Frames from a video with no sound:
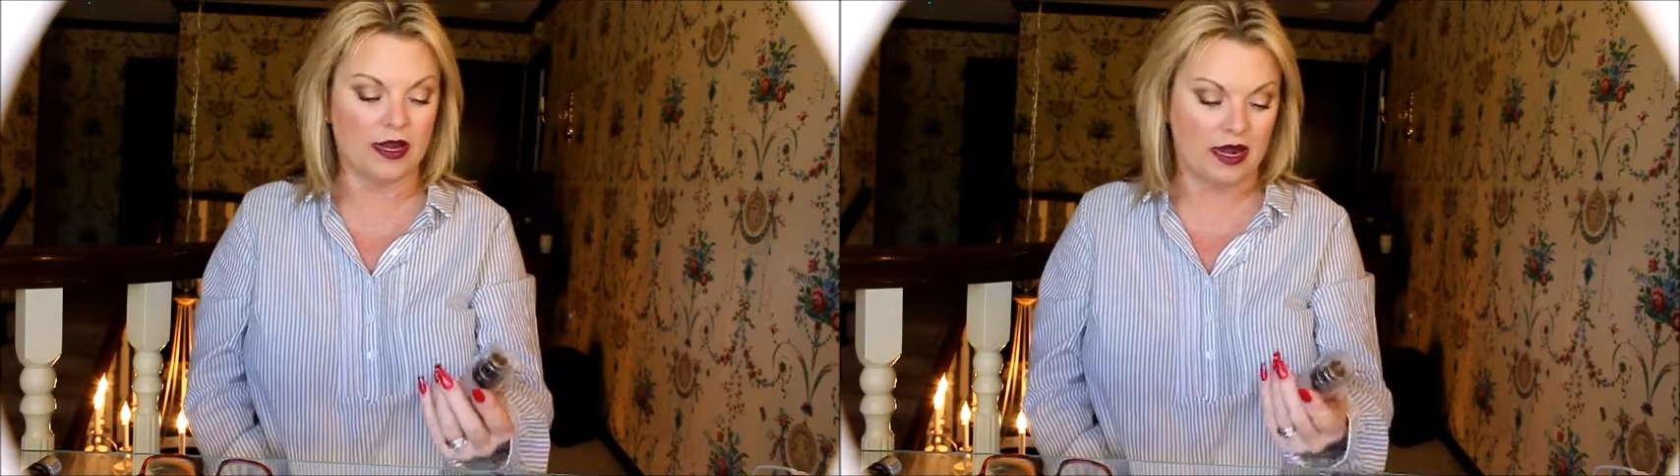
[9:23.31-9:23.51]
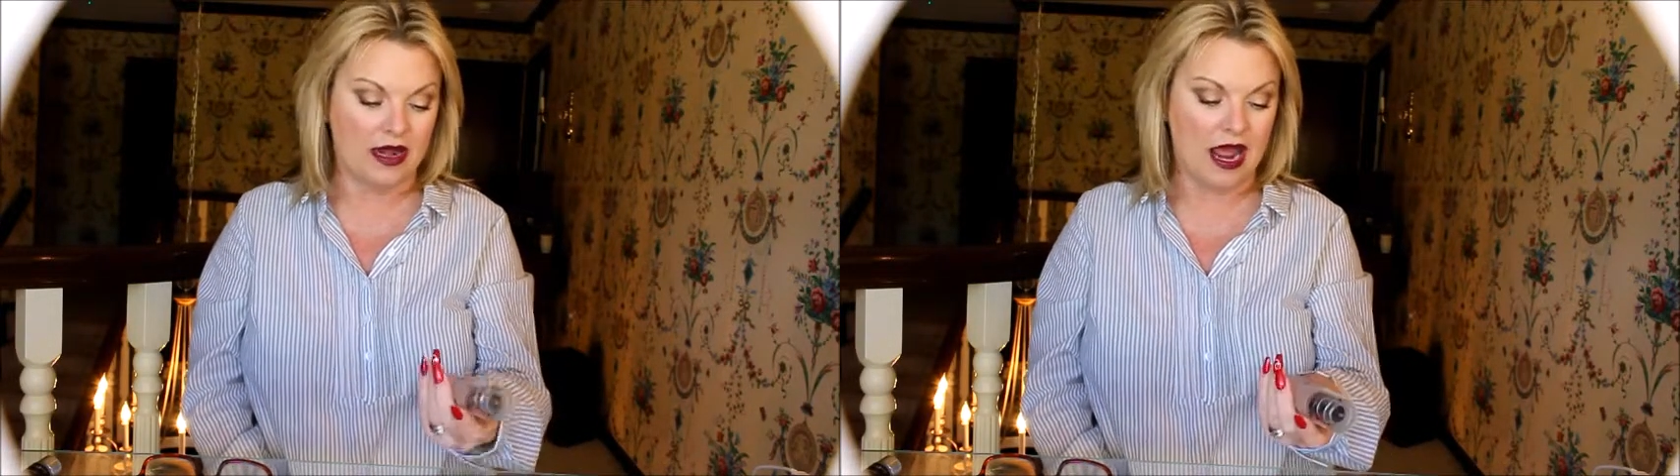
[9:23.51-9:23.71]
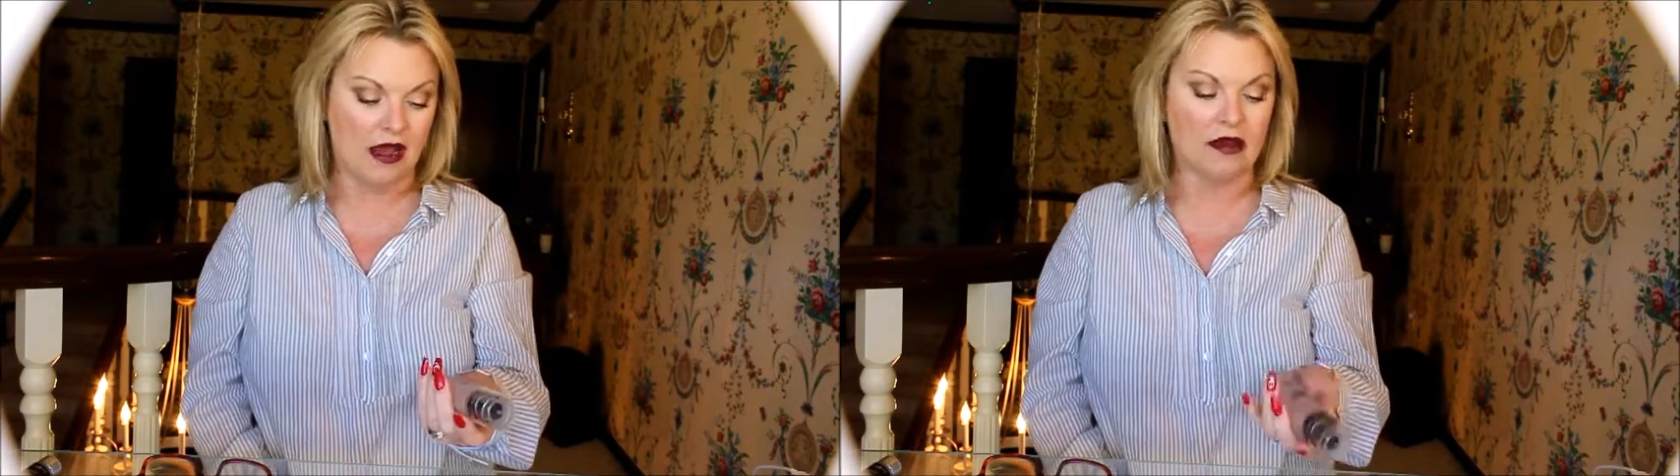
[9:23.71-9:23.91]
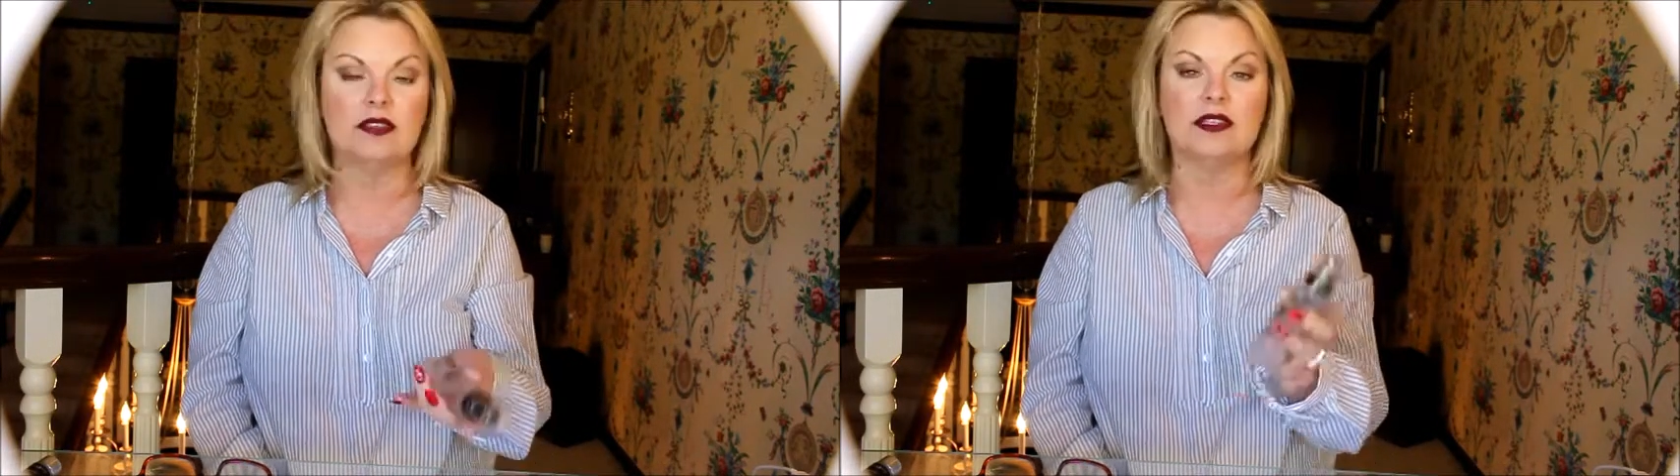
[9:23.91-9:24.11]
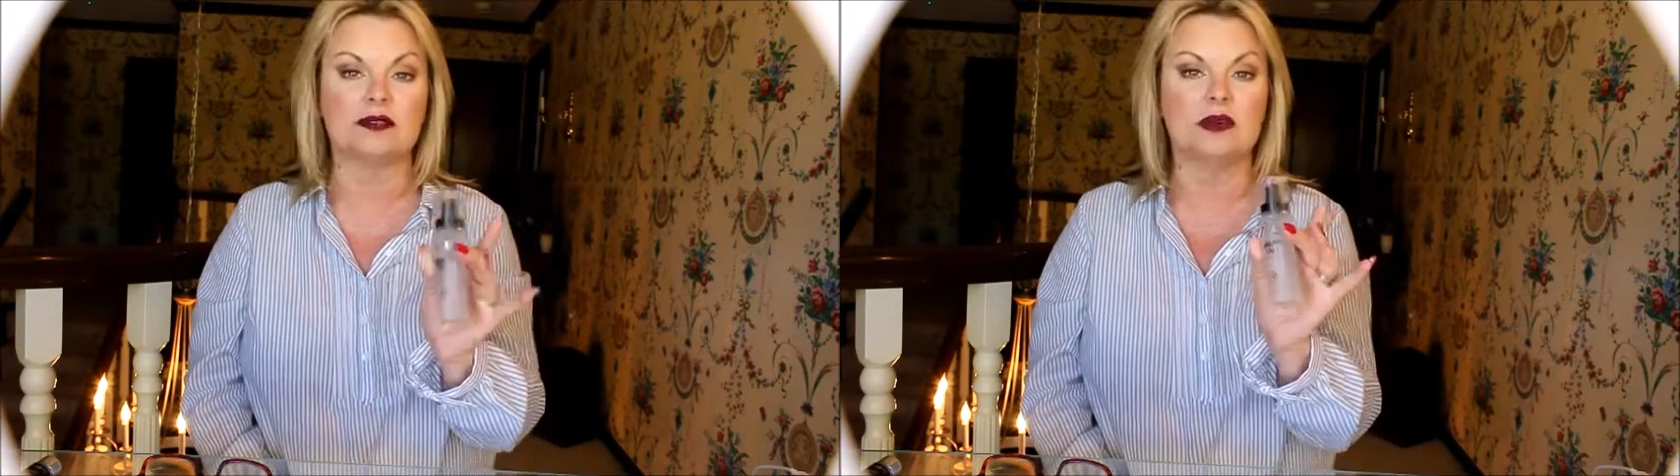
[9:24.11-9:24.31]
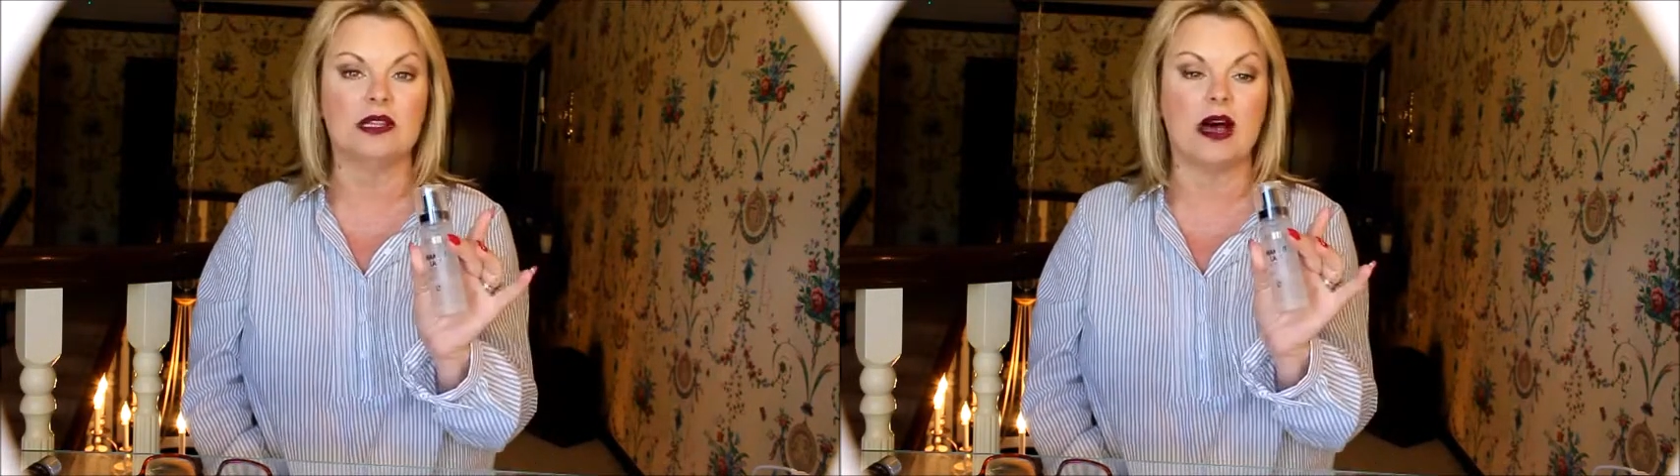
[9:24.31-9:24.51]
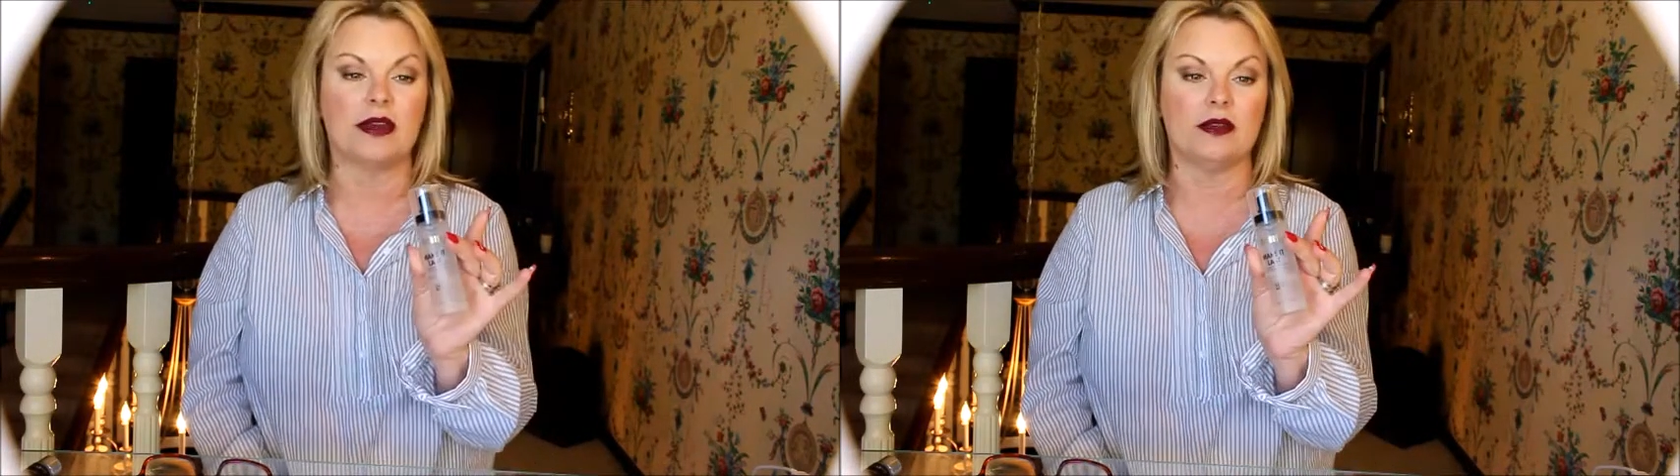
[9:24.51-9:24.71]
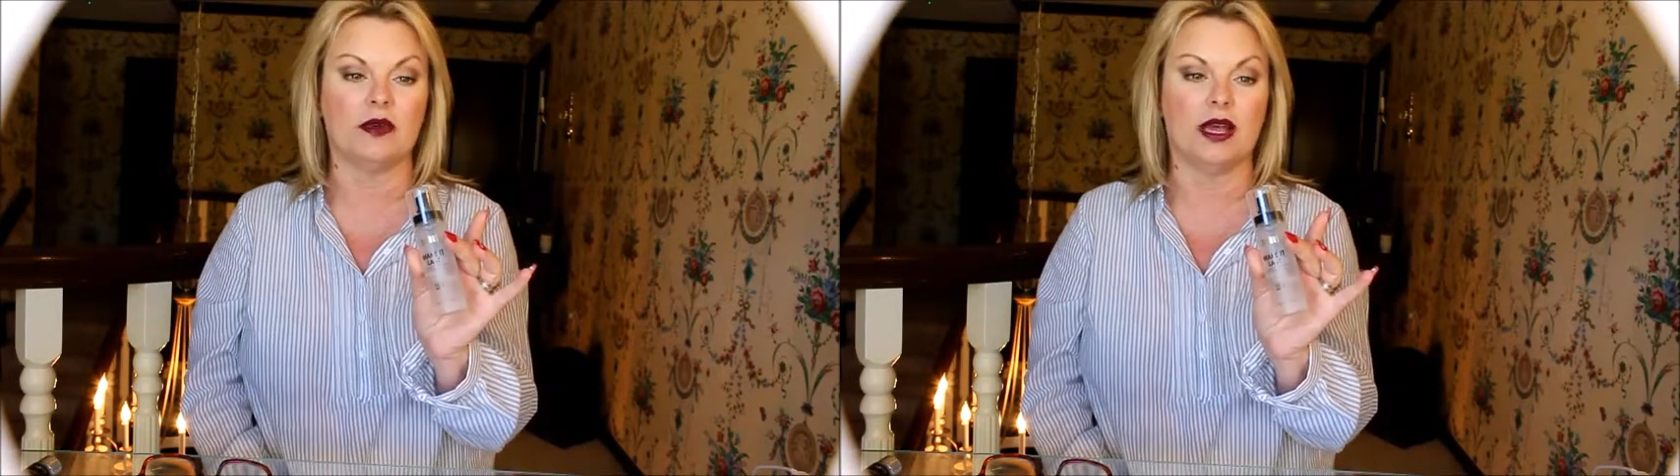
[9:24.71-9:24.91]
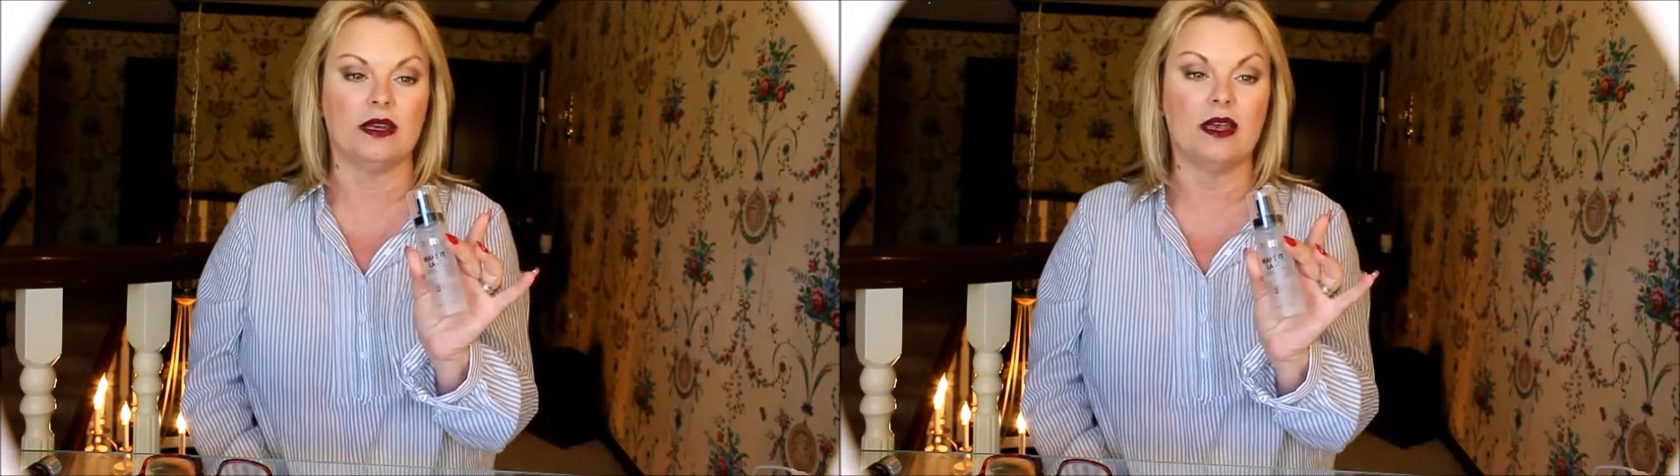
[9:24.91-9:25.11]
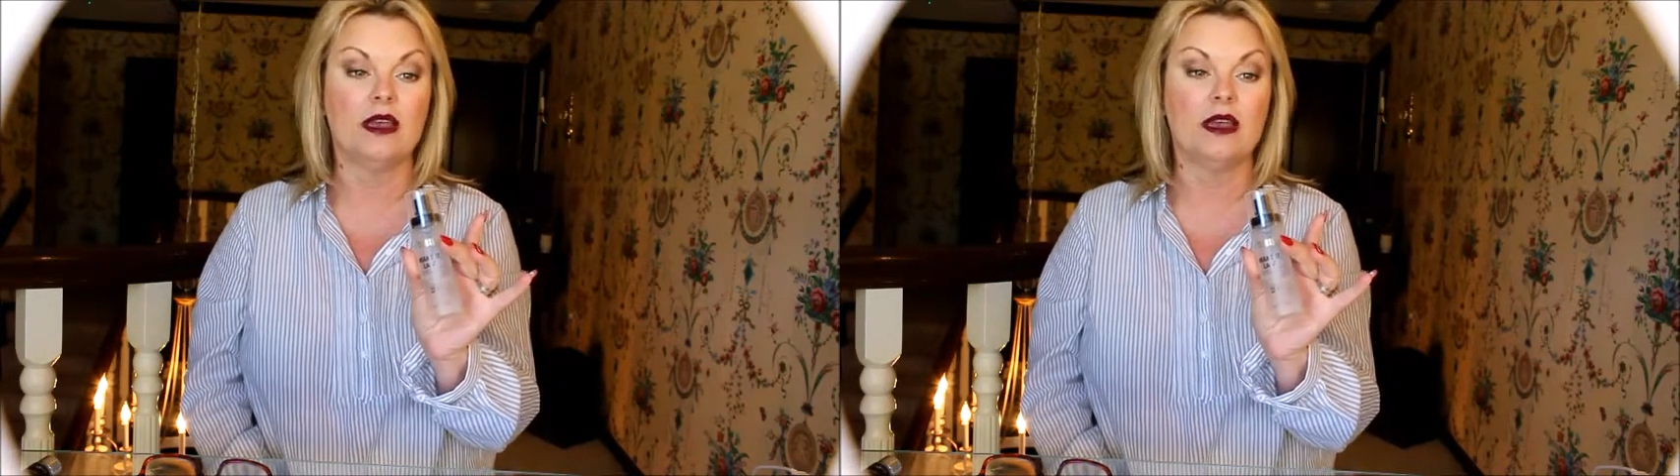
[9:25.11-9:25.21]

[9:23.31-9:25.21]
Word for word: and now this Milani one.